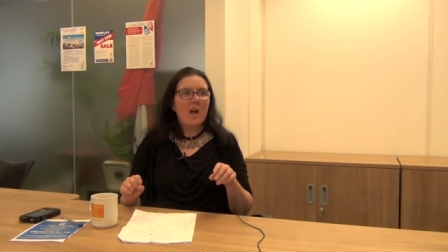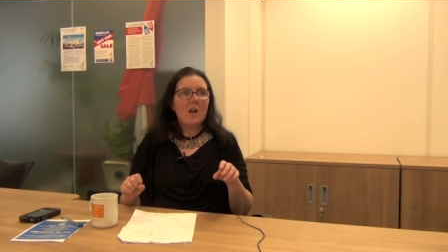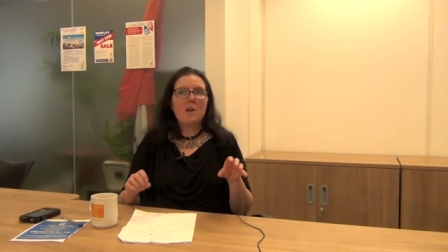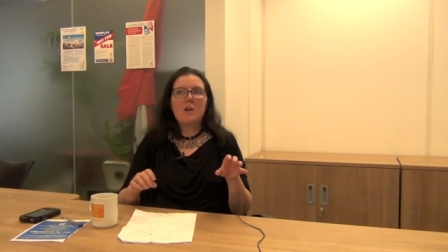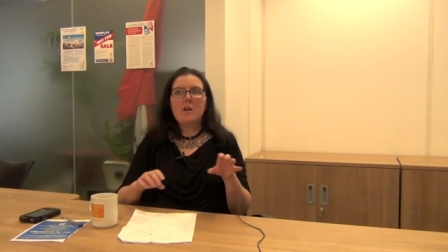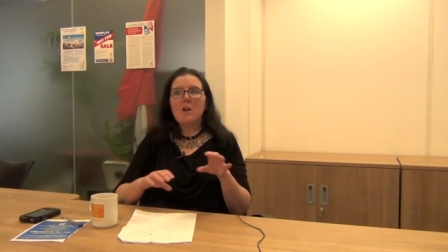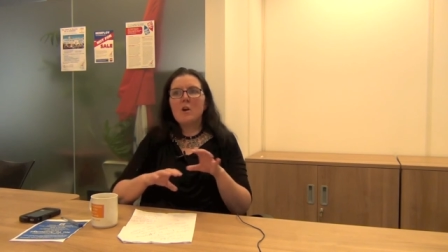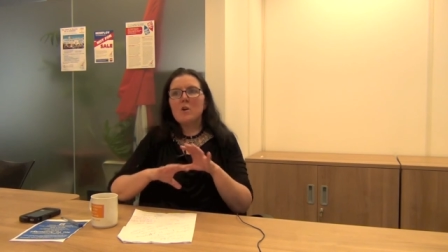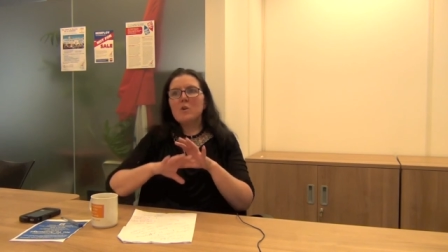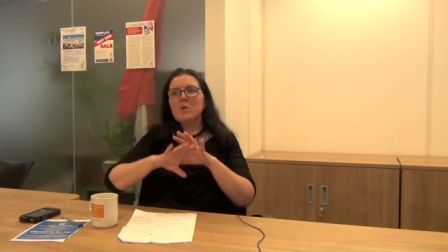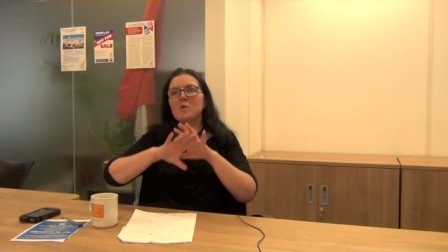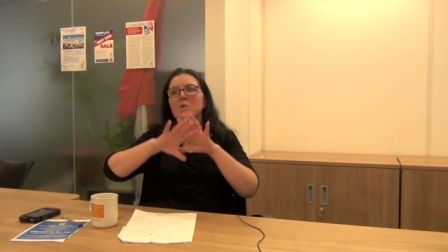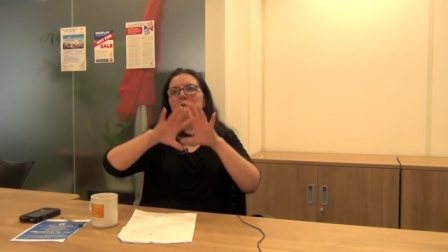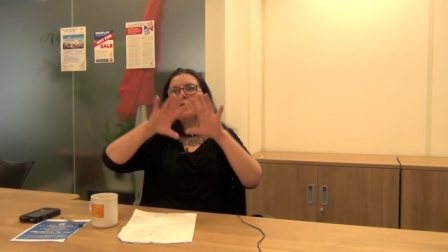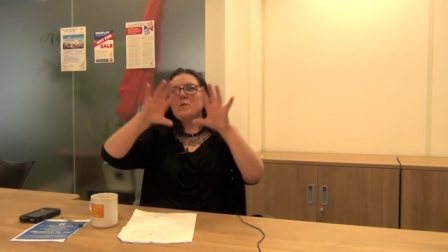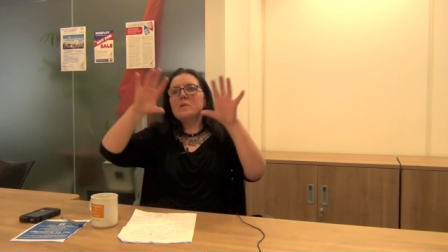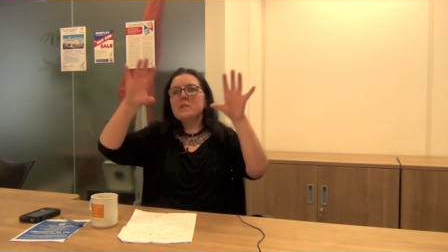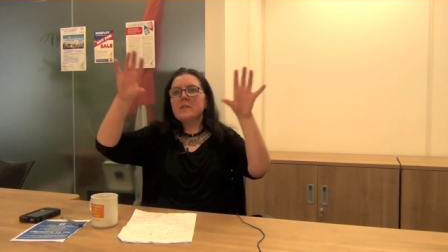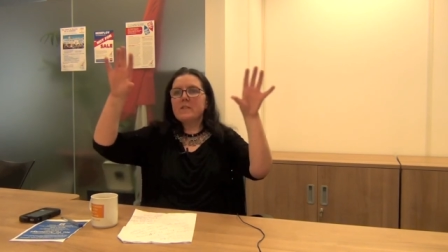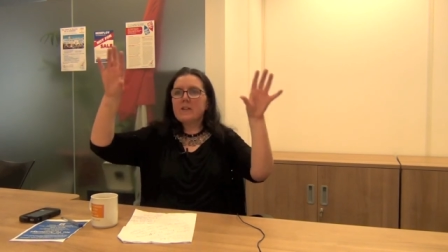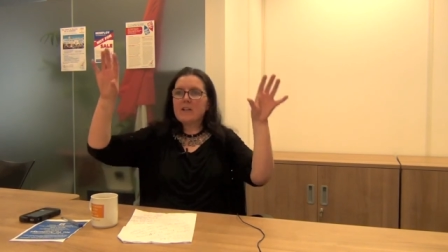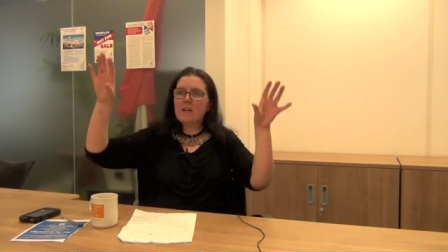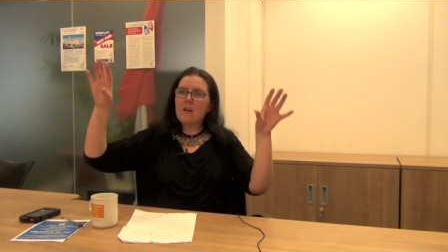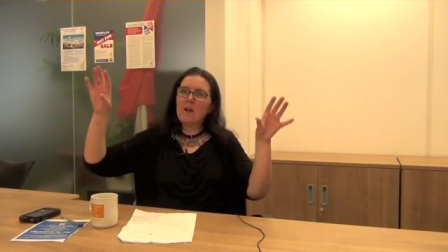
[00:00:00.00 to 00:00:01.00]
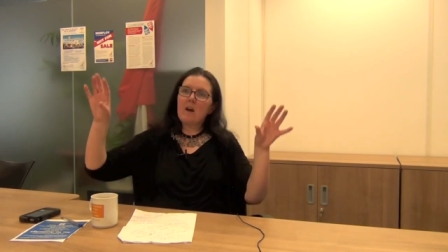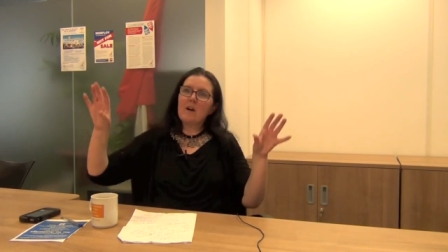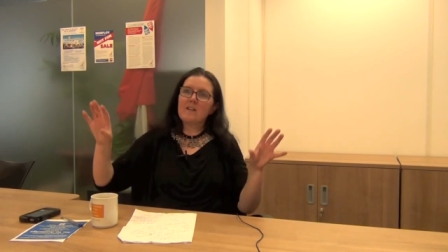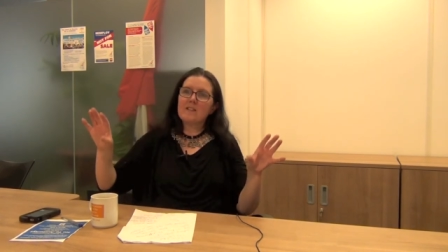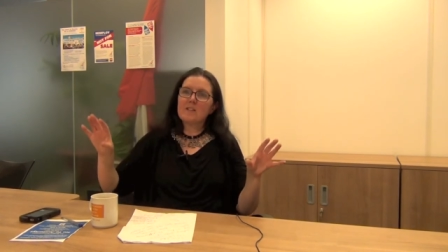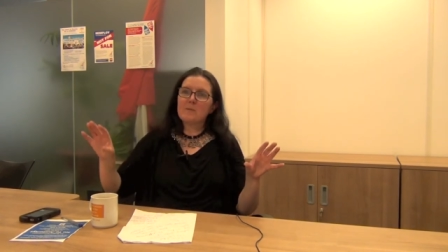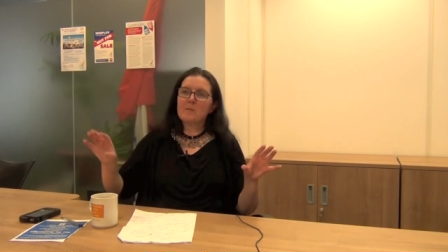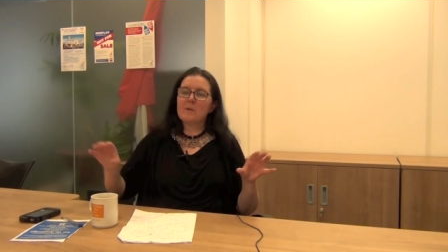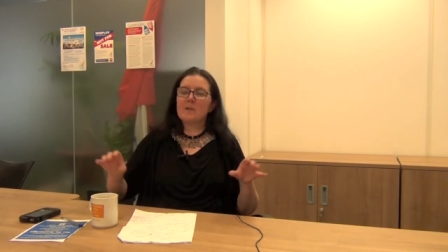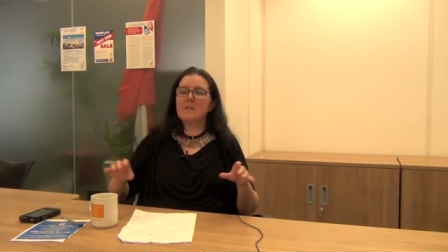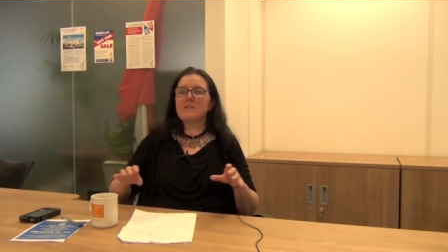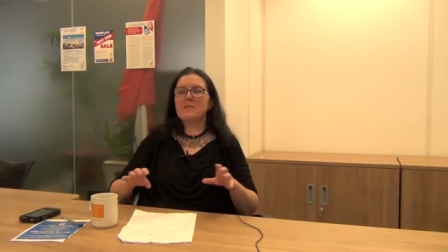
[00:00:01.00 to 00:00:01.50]
loads of little
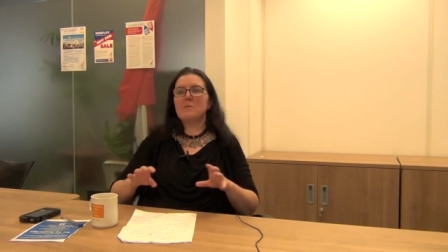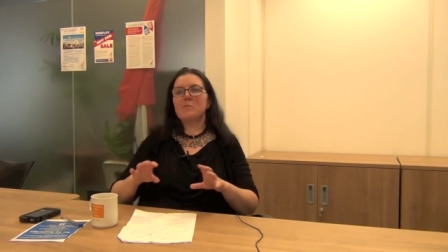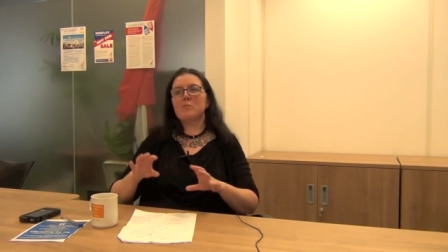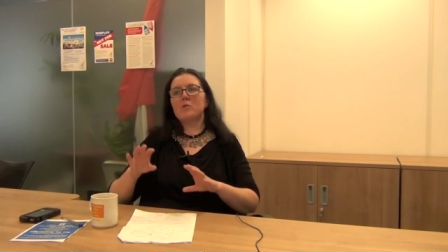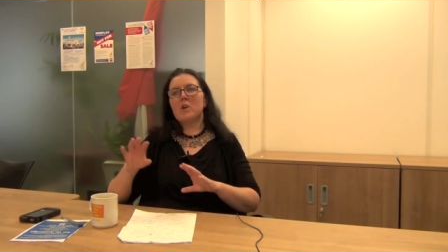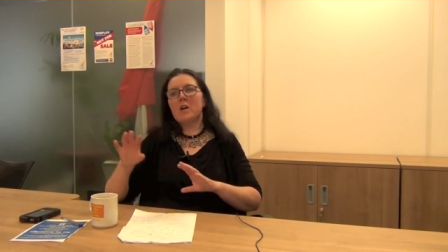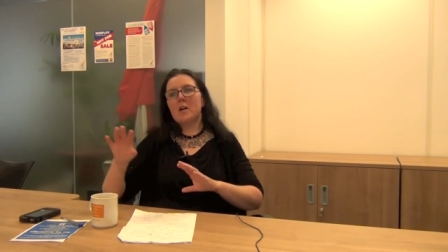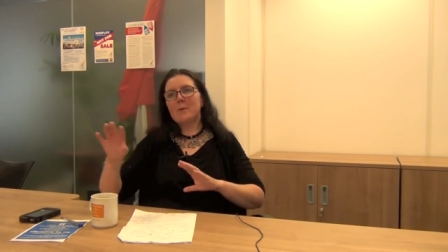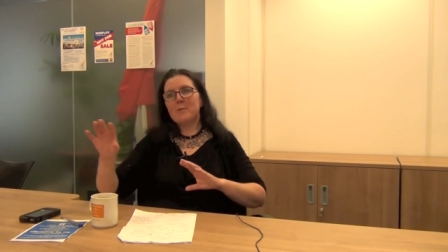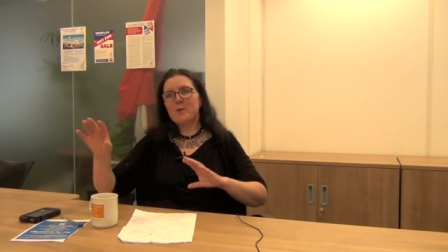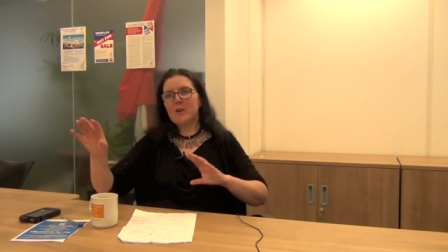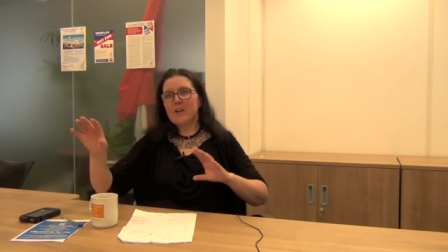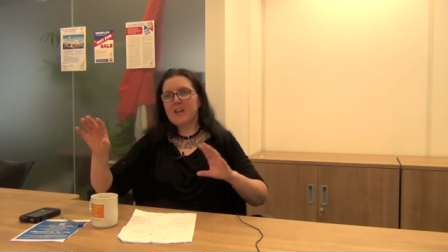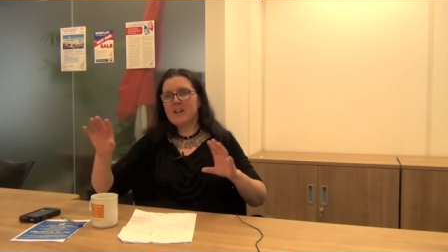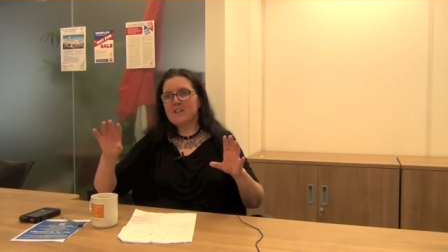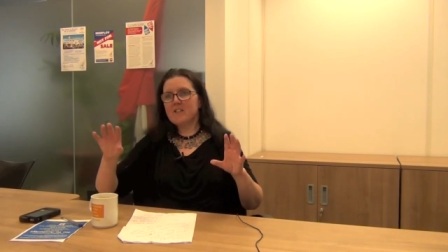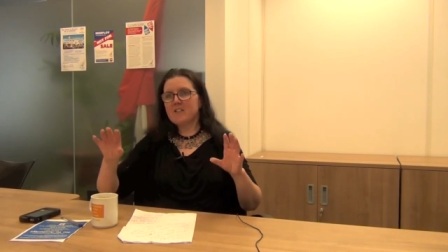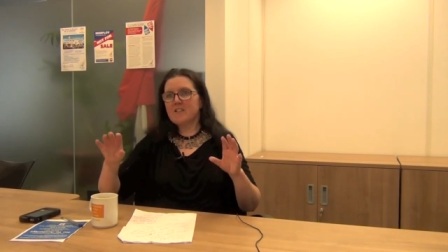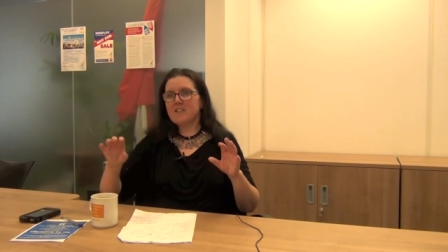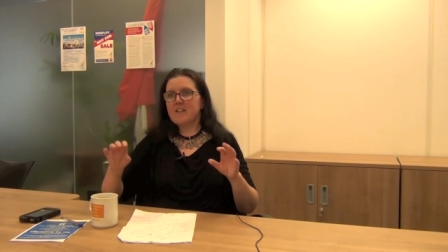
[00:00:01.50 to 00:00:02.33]
hospitals and primary care